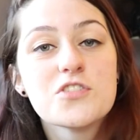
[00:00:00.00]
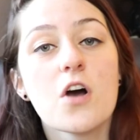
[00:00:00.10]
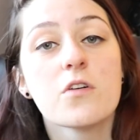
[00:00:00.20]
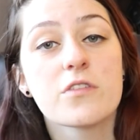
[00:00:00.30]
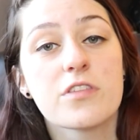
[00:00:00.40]

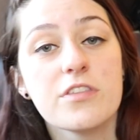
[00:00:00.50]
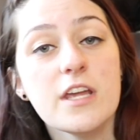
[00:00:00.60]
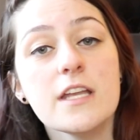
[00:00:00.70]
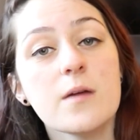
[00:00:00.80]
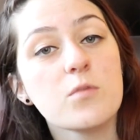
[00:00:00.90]
So
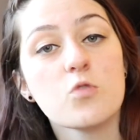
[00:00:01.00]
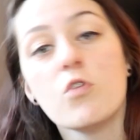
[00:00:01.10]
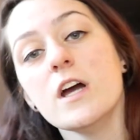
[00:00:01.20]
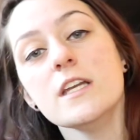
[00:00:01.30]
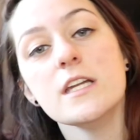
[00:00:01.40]
thing number
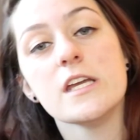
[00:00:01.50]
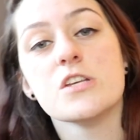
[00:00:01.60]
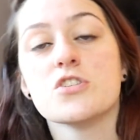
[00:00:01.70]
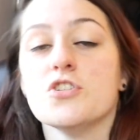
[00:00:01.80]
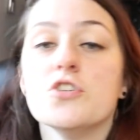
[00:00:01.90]
one
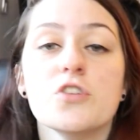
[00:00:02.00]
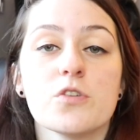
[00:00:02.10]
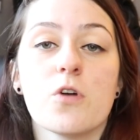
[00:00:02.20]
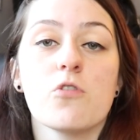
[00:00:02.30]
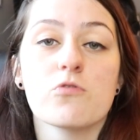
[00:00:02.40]
is do
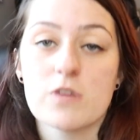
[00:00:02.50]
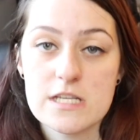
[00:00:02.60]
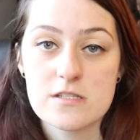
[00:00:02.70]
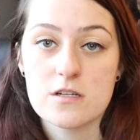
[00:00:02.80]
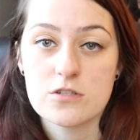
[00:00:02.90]
your own
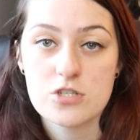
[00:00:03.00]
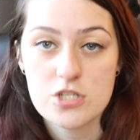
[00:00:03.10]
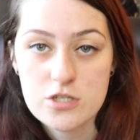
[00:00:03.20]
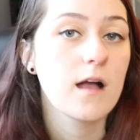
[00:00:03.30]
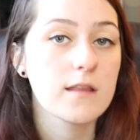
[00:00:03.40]

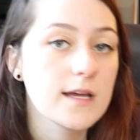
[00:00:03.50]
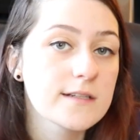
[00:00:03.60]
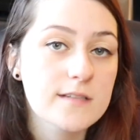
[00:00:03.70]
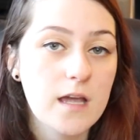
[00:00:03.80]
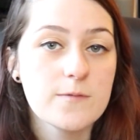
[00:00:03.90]
research. A lot
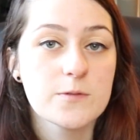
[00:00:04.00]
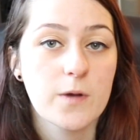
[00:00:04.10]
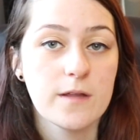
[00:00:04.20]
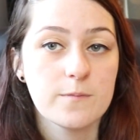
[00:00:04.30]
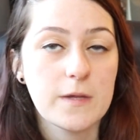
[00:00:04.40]
of times
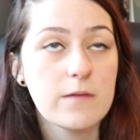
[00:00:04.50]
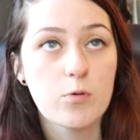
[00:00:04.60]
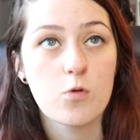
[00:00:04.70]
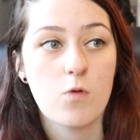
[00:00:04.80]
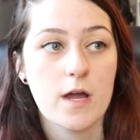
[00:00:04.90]
when
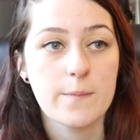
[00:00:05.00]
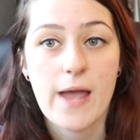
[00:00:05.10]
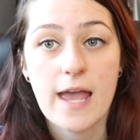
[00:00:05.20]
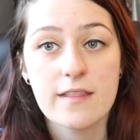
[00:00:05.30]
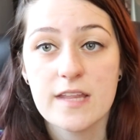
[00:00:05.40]
people want a
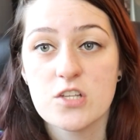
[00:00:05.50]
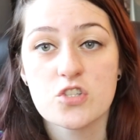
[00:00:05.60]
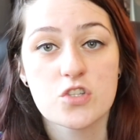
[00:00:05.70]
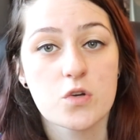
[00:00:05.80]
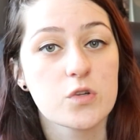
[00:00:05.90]
pet, they
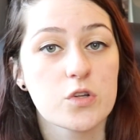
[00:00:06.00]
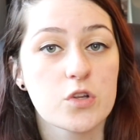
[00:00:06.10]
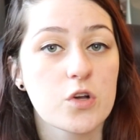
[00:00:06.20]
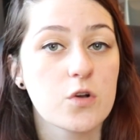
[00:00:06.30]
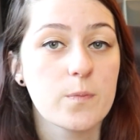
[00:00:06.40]
just go to their
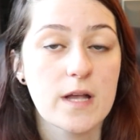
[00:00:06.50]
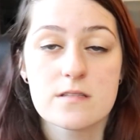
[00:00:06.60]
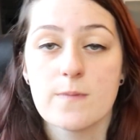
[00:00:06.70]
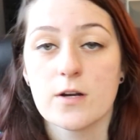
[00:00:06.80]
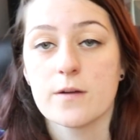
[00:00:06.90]
local
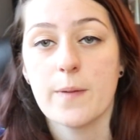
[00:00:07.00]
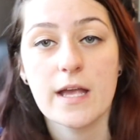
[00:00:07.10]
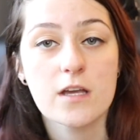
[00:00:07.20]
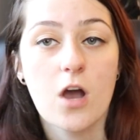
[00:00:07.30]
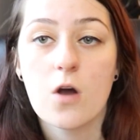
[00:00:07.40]
PetSmart or
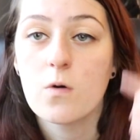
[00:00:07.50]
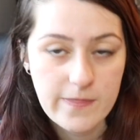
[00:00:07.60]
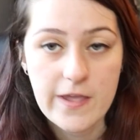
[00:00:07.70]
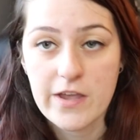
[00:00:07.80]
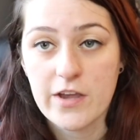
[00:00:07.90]
Petco.
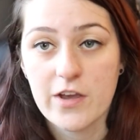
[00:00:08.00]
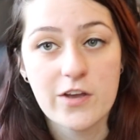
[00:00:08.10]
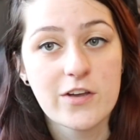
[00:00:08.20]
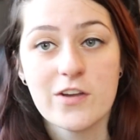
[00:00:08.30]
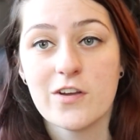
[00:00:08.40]
They
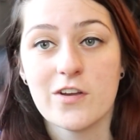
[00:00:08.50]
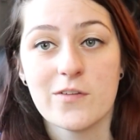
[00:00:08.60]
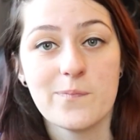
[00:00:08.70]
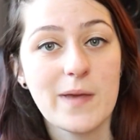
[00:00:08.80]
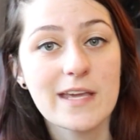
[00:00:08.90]

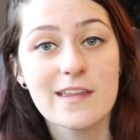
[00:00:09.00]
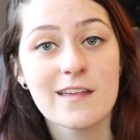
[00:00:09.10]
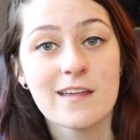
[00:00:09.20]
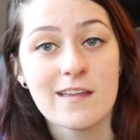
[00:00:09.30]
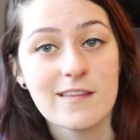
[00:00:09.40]

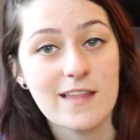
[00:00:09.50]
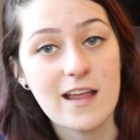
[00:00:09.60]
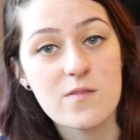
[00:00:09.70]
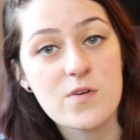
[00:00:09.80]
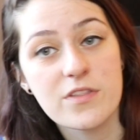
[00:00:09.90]
pick the
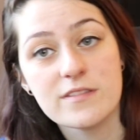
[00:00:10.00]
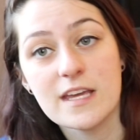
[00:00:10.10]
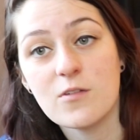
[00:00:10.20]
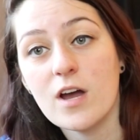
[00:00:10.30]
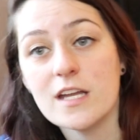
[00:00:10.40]
animal that
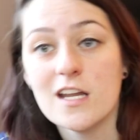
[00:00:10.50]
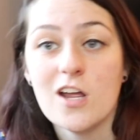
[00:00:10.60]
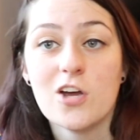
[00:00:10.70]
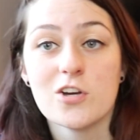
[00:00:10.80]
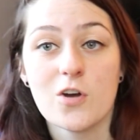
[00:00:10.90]
they want,
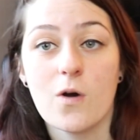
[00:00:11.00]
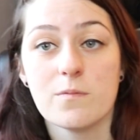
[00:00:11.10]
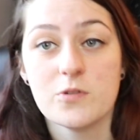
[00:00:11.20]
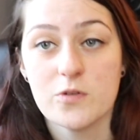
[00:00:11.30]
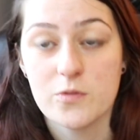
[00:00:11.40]
go
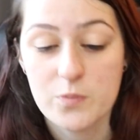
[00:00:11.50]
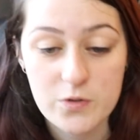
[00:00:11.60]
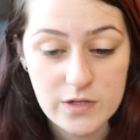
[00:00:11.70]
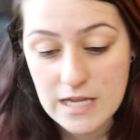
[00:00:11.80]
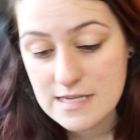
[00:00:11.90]
up to an
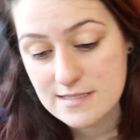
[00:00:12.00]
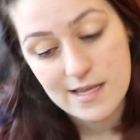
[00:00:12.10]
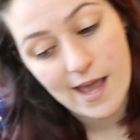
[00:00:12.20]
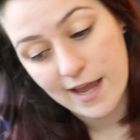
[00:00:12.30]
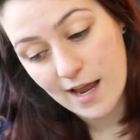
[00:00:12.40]
employee,
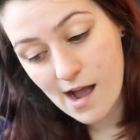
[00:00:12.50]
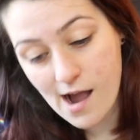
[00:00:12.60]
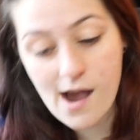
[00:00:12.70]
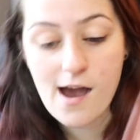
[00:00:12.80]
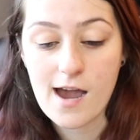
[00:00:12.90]
say,
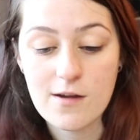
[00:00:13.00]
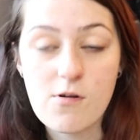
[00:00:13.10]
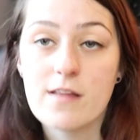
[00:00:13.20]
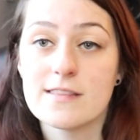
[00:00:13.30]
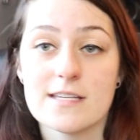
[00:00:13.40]
I
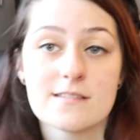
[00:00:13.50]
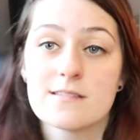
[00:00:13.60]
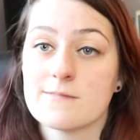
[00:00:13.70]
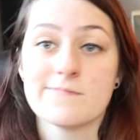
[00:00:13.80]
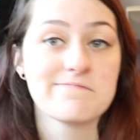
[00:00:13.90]
want
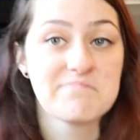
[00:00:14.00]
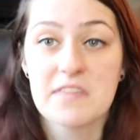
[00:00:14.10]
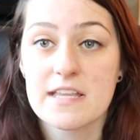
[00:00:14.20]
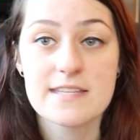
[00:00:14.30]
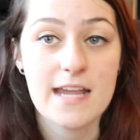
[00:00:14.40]
this,
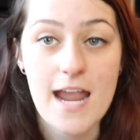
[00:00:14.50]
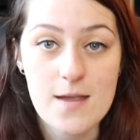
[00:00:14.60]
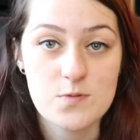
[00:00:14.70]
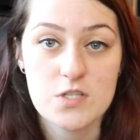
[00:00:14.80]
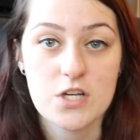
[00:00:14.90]
let's say
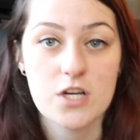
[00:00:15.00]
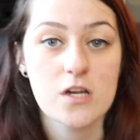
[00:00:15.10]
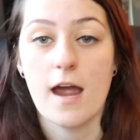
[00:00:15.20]
hamster.